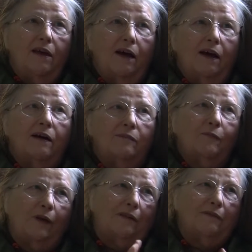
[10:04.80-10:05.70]

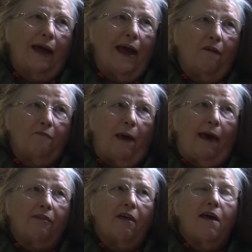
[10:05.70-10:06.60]
Well, a half
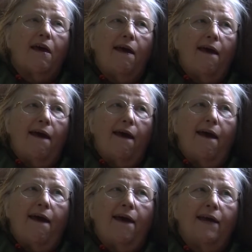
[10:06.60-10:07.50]
bath.
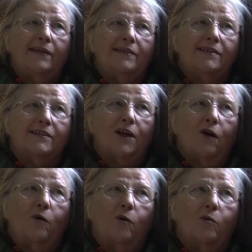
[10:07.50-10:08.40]
And
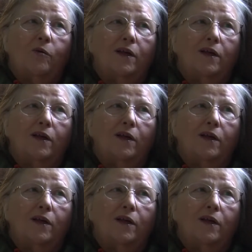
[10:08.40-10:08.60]
so